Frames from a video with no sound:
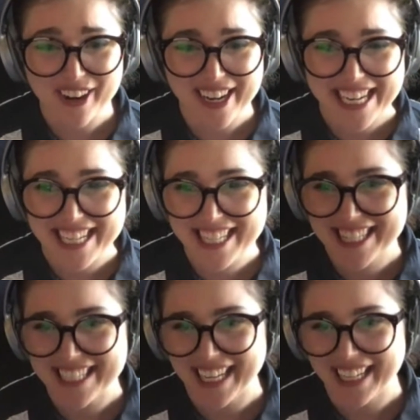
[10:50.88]

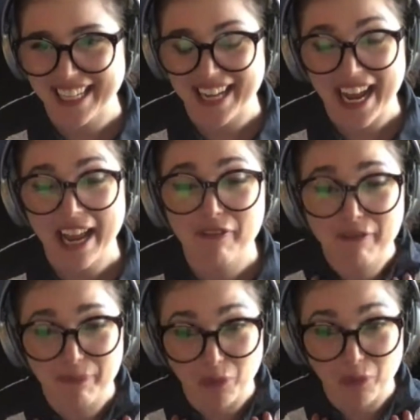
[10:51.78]
artist, and I
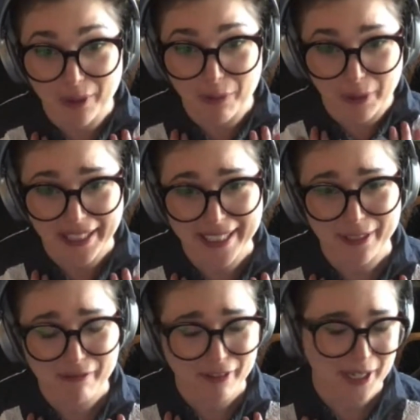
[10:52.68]
have a really
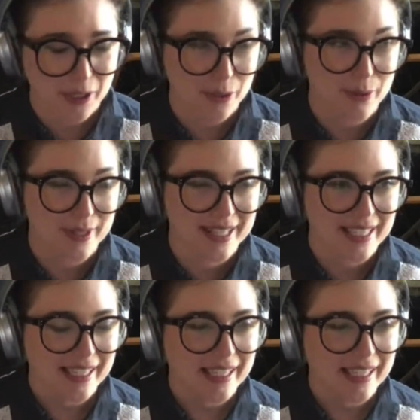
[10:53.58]
good friend who's